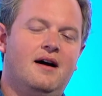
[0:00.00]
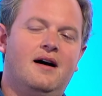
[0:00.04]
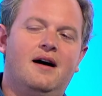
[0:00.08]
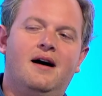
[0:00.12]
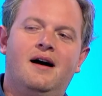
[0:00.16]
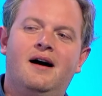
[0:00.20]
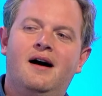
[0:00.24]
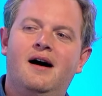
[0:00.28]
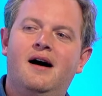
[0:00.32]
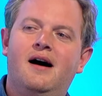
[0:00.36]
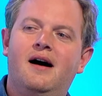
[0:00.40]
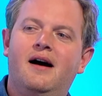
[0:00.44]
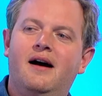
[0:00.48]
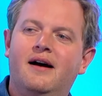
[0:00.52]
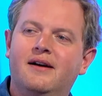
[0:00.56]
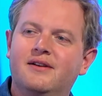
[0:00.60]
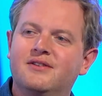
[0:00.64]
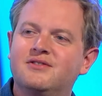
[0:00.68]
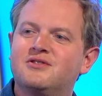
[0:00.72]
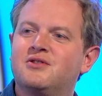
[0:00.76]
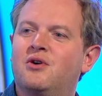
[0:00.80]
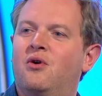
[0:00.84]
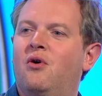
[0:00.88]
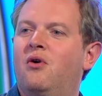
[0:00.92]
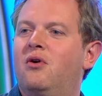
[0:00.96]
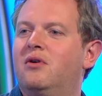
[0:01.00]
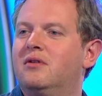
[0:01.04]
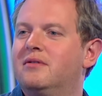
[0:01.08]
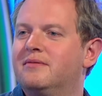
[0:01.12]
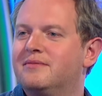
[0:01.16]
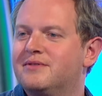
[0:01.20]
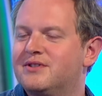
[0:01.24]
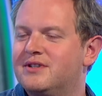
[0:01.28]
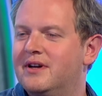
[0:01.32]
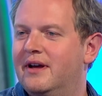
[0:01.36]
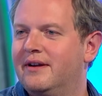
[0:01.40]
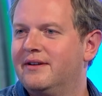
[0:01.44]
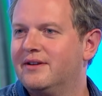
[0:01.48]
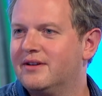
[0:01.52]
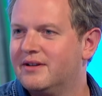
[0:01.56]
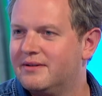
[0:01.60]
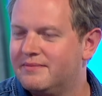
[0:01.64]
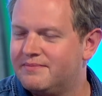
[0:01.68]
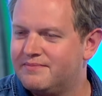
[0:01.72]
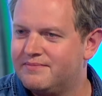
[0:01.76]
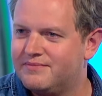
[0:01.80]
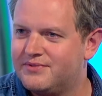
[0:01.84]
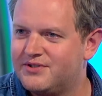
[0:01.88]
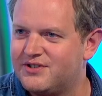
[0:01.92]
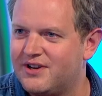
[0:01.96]
Uh, tall, slender,
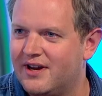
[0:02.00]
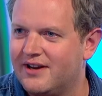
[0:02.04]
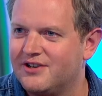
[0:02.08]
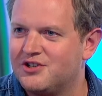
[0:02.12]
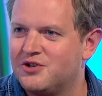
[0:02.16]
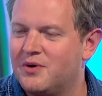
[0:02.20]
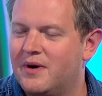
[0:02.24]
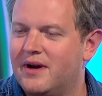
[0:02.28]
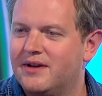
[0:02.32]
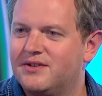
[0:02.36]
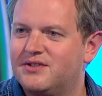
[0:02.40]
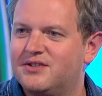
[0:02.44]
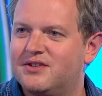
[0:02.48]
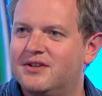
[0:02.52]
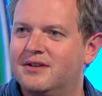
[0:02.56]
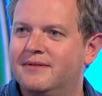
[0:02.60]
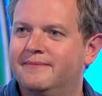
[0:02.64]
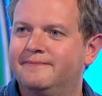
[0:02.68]
statuesque.